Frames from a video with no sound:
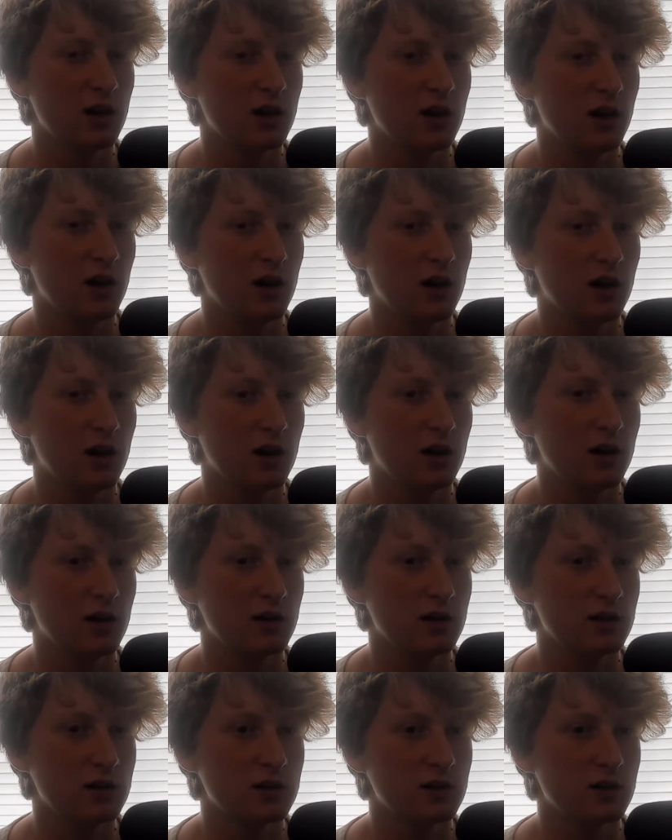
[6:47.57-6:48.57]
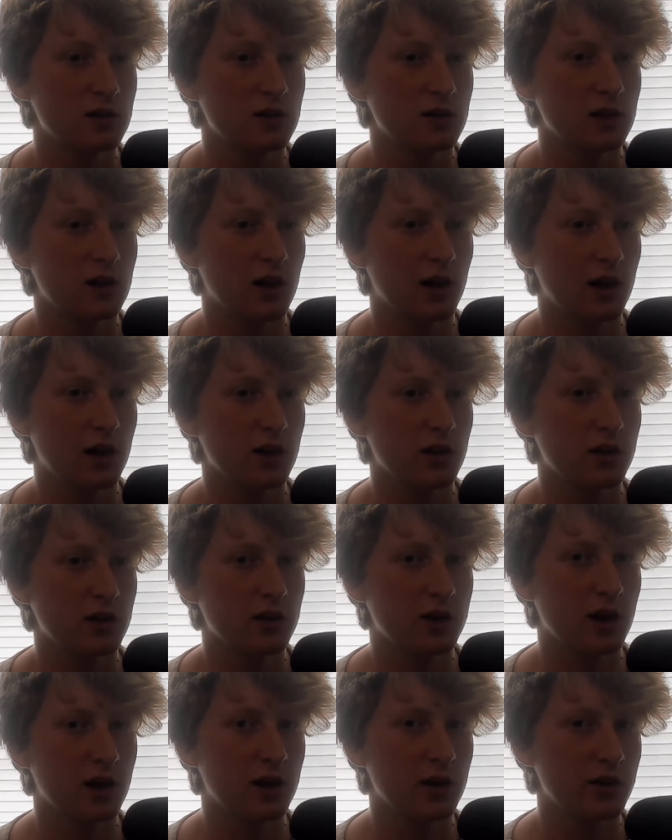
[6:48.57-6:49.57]
uh you
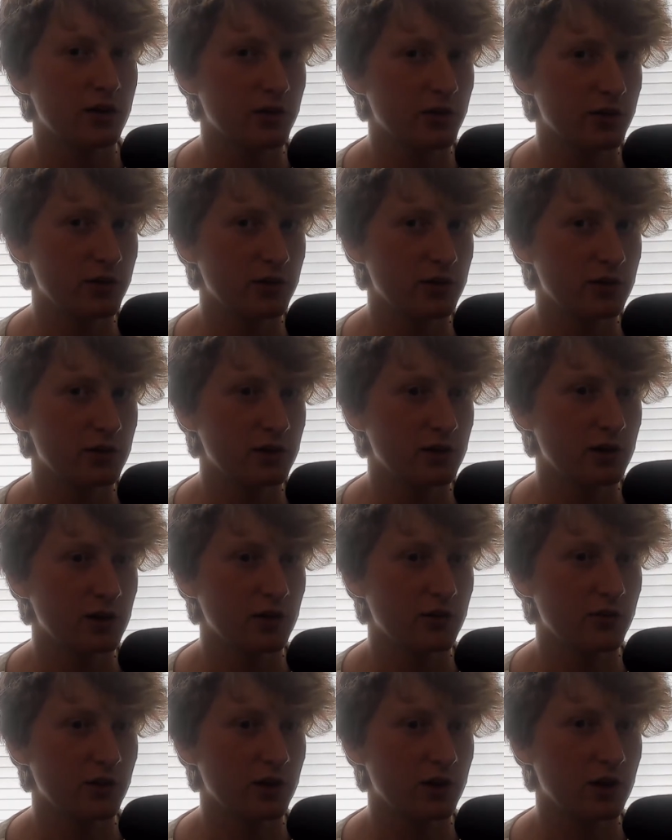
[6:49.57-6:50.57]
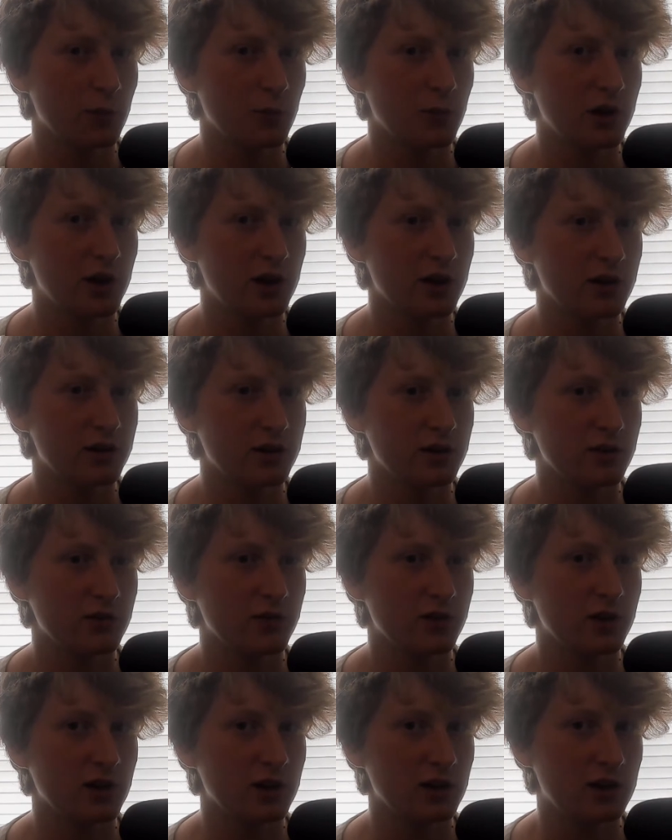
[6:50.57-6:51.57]
gotta do if you're committed to
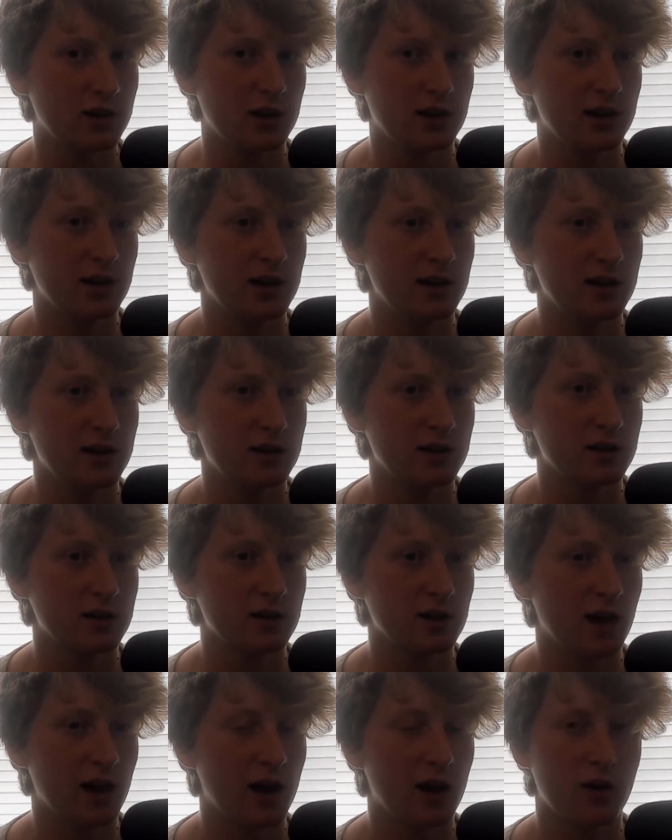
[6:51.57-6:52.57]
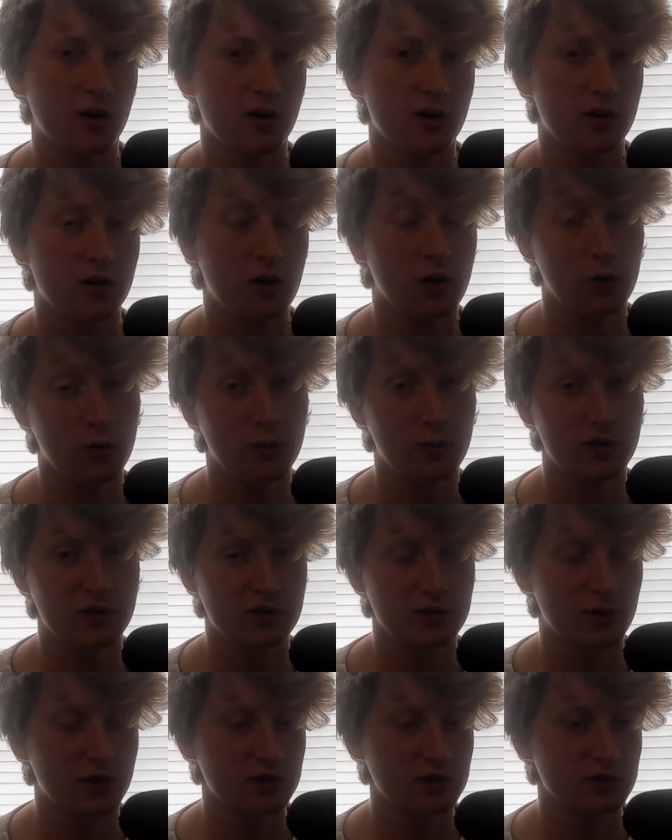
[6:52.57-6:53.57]
fucking eating at home,
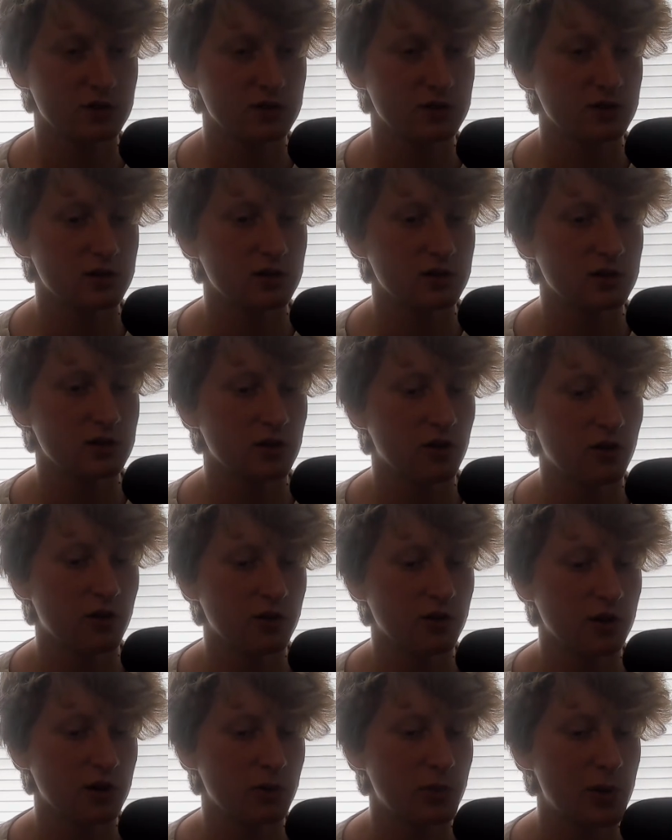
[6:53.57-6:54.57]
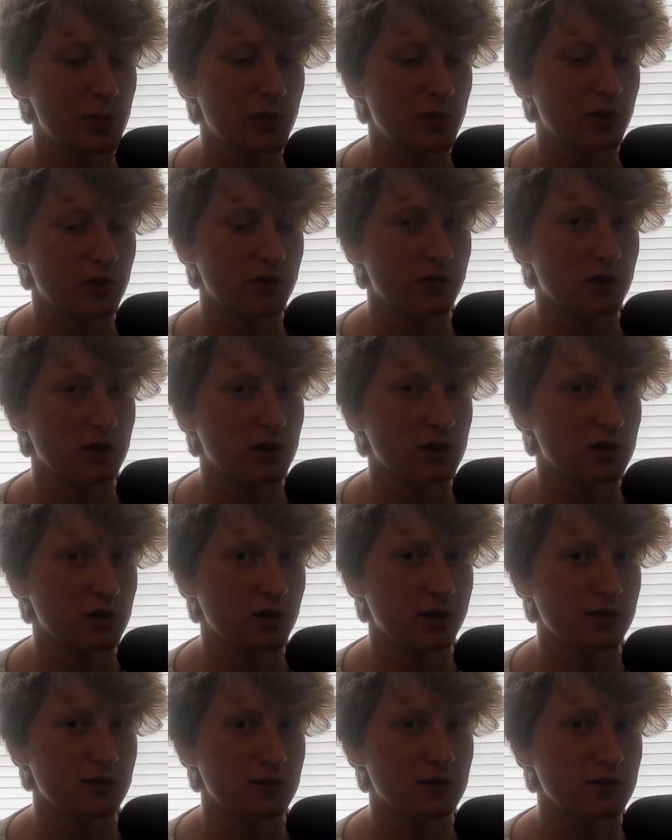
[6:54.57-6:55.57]
especially. A lot of people are fucking
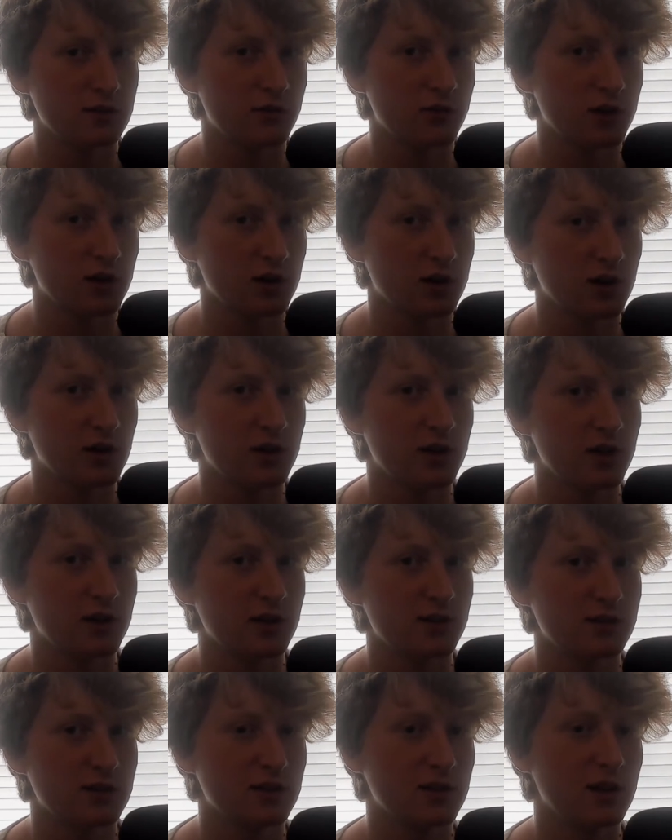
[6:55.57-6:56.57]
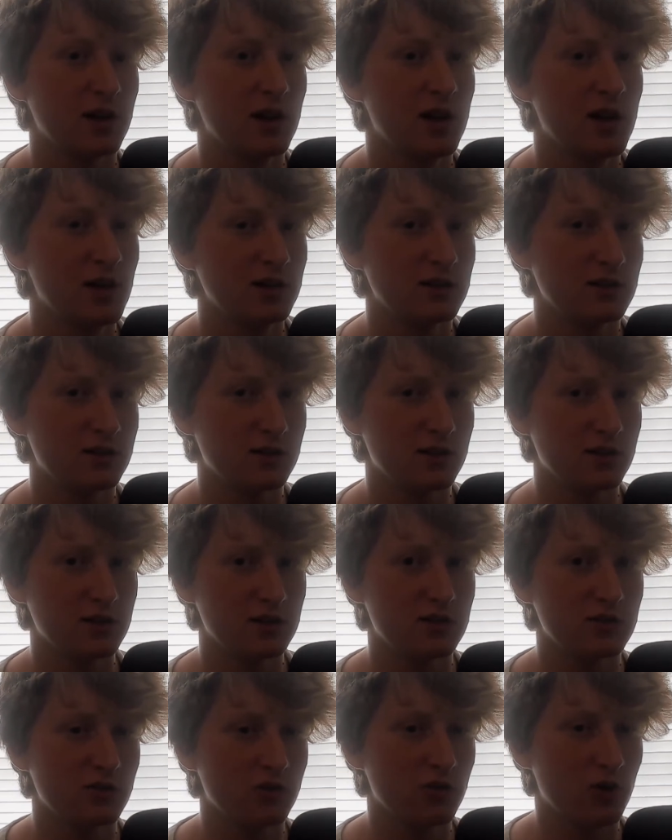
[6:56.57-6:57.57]
lazy as fuck nowadays and just get
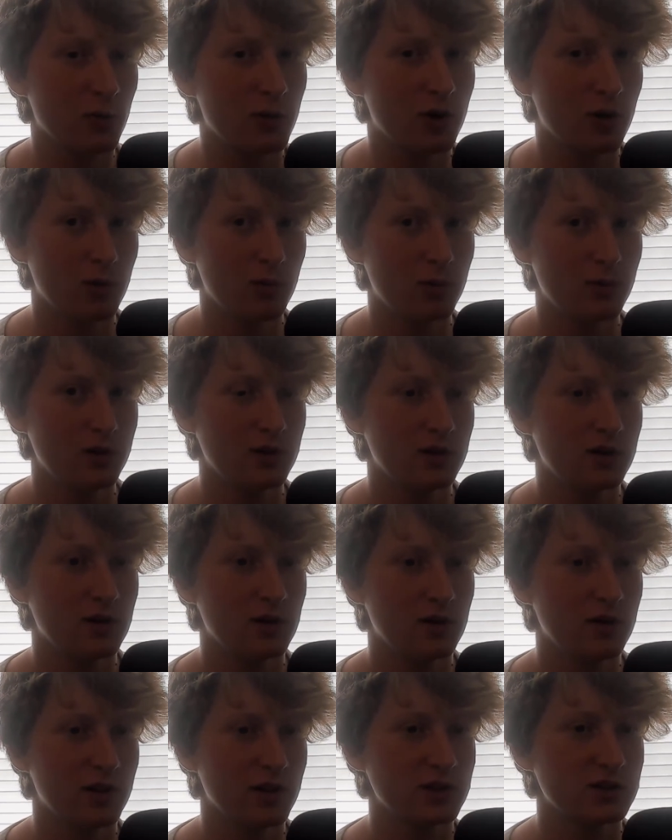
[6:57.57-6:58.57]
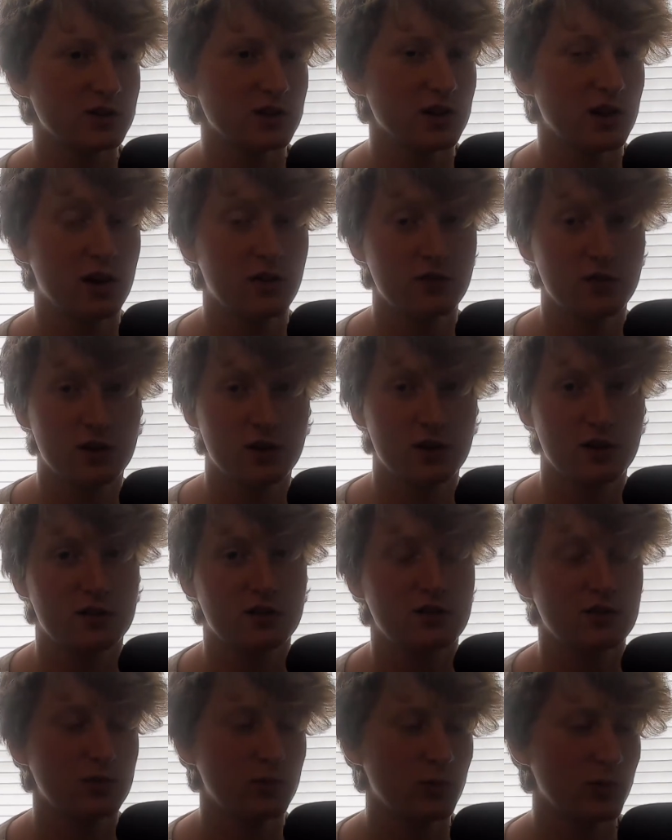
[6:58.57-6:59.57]
Grubhub and all that shit. I've done it
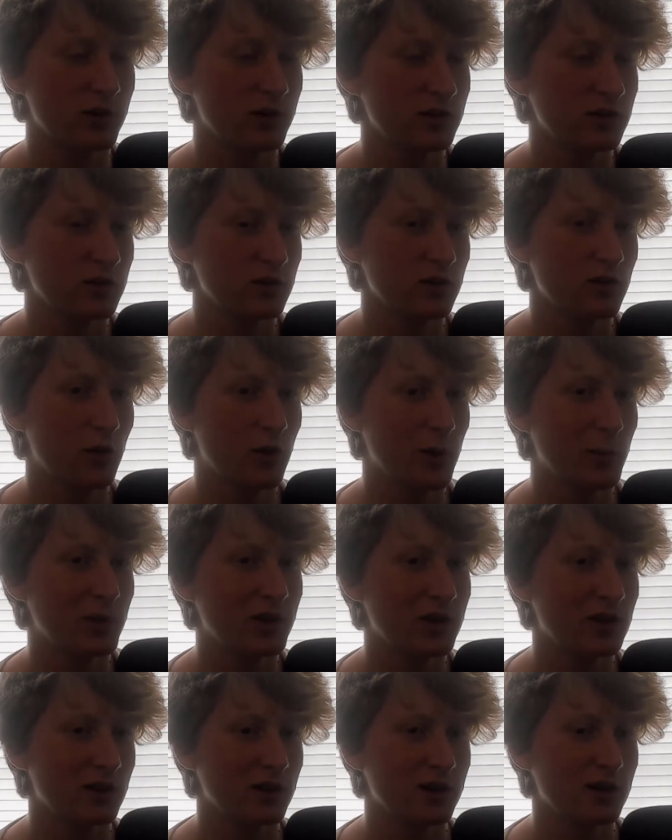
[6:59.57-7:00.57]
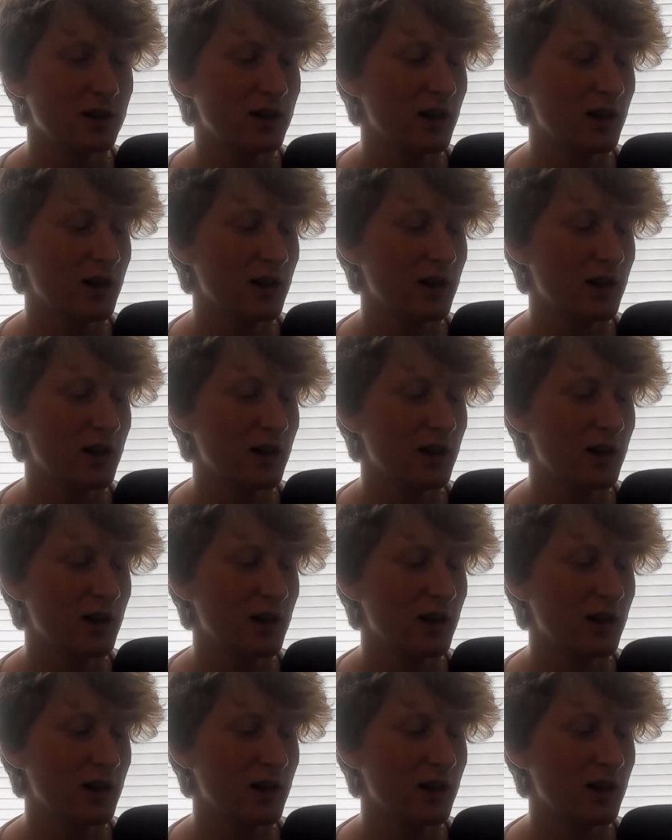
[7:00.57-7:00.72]
too, but like